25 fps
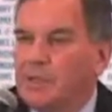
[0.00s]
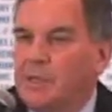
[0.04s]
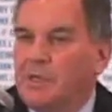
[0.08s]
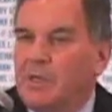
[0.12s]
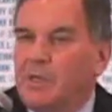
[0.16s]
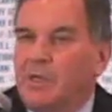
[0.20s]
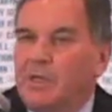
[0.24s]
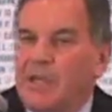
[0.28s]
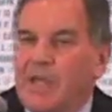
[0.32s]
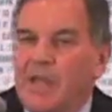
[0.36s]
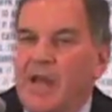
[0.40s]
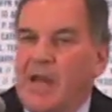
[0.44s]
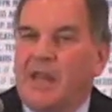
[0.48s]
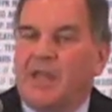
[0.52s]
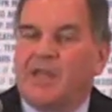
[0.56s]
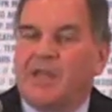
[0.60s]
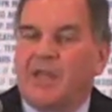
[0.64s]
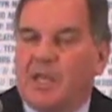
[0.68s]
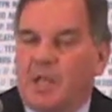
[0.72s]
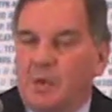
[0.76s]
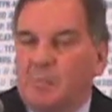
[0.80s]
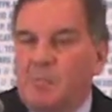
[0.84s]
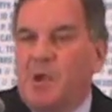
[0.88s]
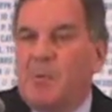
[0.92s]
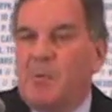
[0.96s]
And again, the
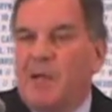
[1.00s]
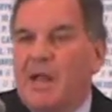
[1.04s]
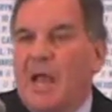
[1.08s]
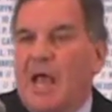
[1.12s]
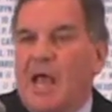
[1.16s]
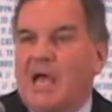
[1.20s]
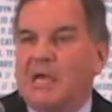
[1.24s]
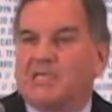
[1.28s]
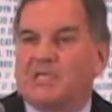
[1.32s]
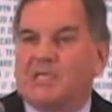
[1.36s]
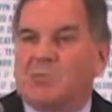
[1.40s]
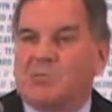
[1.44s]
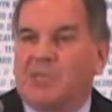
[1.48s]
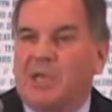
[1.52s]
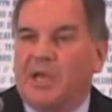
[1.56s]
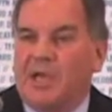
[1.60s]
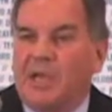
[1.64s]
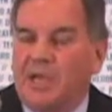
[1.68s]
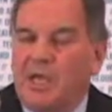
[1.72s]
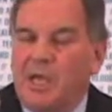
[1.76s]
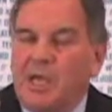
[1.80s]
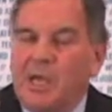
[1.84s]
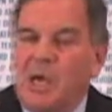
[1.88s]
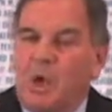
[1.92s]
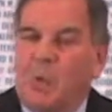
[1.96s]
commitment has to
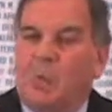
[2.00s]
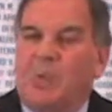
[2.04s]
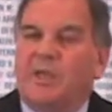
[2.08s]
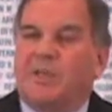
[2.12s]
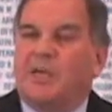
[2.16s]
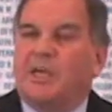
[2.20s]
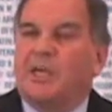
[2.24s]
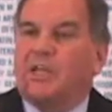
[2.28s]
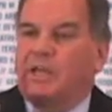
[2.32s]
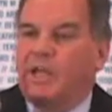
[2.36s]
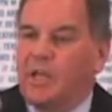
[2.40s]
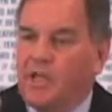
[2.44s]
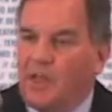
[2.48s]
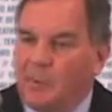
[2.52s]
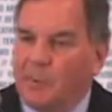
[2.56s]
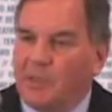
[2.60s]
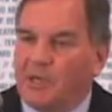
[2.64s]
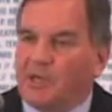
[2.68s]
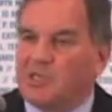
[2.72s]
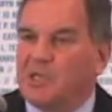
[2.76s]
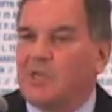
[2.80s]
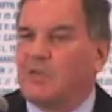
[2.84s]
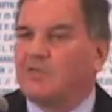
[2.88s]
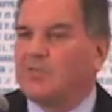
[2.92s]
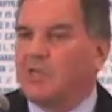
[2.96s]
be. And we think the
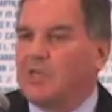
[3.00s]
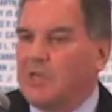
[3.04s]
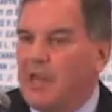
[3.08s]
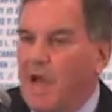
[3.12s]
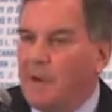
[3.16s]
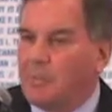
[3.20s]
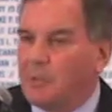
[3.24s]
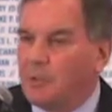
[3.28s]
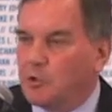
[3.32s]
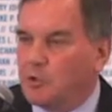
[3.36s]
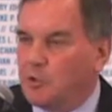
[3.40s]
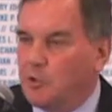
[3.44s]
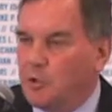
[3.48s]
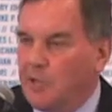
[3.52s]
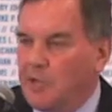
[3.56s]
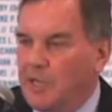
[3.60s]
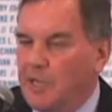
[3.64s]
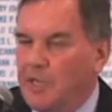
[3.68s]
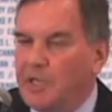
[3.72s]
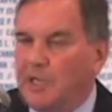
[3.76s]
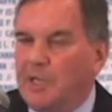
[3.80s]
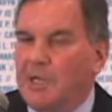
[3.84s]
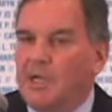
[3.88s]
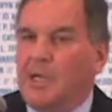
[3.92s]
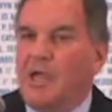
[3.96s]
Olympics gives an
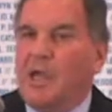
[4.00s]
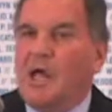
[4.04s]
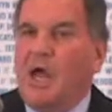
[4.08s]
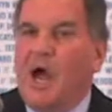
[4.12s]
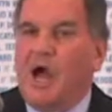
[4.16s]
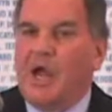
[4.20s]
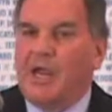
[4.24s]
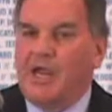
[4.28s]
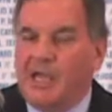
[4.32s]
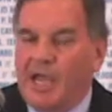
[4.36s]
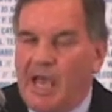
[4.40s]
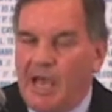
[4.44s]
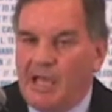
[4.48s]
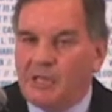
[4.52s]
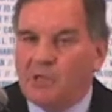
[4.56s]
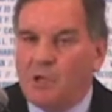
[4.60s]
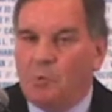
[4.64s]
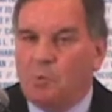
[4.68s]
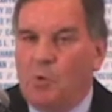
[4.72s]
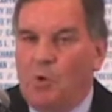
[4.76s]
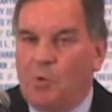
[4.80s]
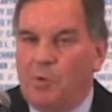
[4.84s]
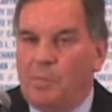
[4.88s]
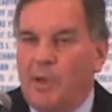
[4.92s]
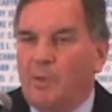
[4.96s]
opportunity, again, to
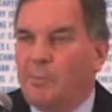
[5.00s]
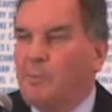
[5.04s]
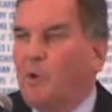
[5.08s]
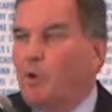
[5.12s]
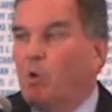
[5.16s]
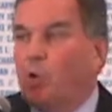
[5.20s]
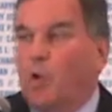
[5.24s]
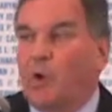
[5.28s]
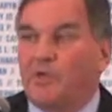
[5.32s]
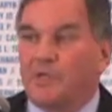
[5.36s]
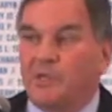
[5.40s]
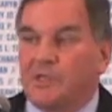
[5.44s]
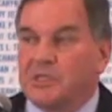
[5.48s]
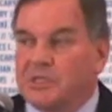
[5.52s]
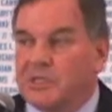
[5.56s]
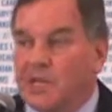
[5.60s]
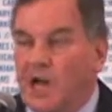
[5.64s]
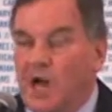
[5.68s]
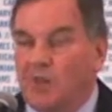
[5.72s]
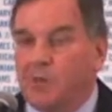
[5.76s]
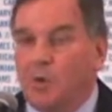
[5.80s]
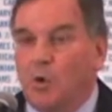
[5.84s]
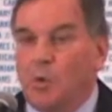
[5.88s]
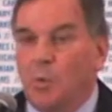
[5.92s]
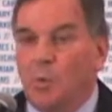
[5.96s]
move people north and
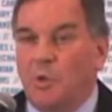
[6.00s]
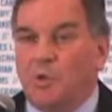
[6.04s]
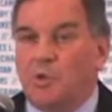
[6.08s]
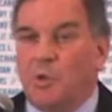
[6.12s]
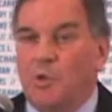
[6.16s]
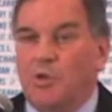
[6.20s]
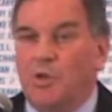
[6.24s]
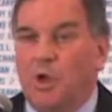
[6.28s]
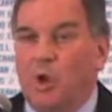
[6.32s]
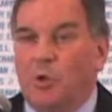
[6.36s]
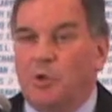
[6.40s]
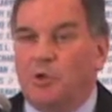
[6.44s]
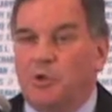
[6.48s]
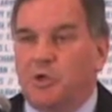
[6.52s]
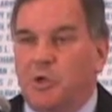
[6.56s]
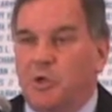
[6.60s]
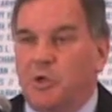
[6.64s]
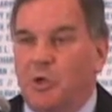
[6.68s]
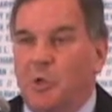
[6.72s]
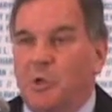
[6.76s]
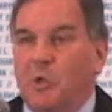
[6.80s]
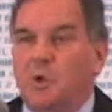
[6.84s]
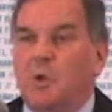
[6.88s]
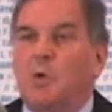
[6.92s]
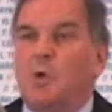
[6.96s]
south, which we don't
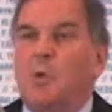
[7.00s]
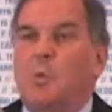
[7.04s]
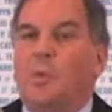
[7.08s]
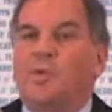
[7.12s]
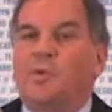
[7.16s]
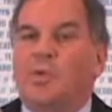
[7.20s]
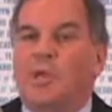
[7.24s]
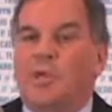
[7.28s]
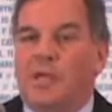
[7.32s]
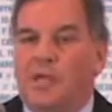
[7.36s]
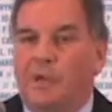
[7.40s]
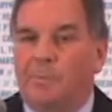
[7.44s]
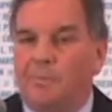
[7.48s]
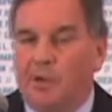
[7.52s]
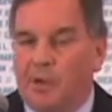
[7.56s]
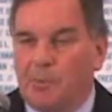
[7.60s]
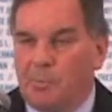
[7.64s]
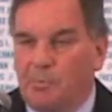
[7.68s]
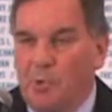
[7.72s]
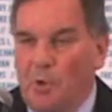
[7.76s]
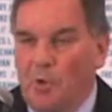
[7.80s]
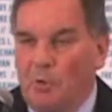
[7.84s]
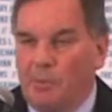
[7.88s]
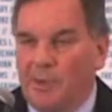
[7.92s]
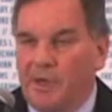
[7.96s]
do, with the
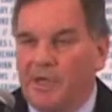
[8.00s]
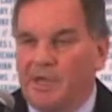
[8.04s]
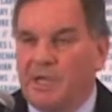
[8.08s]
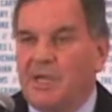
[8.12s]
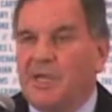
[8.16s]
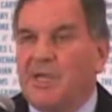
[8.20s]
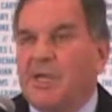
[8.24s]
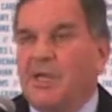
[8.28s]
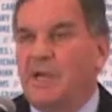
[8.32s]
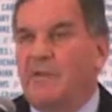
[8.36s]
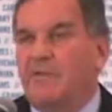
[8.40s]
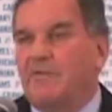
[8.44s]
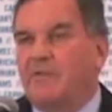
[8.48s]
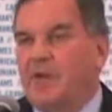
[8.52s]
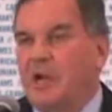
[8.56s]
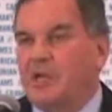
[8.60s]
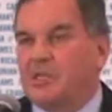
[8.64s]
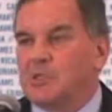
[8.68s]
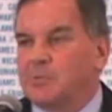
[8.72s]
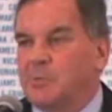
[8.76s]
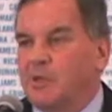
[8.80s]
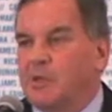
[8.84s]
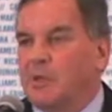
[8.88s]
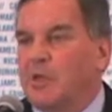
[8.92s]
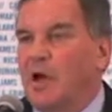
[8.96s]
Olympic movement and
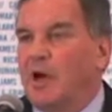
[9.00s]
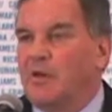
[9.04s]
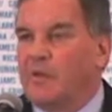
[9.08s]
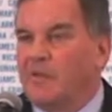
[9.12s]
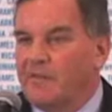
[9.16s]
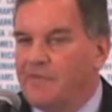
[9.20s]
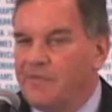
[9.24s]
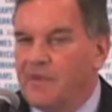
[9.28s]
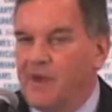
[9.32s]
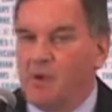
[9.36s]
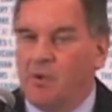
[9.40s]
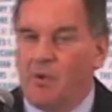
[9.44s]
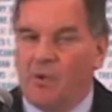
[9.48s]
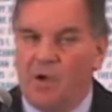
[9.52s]
investment of the federal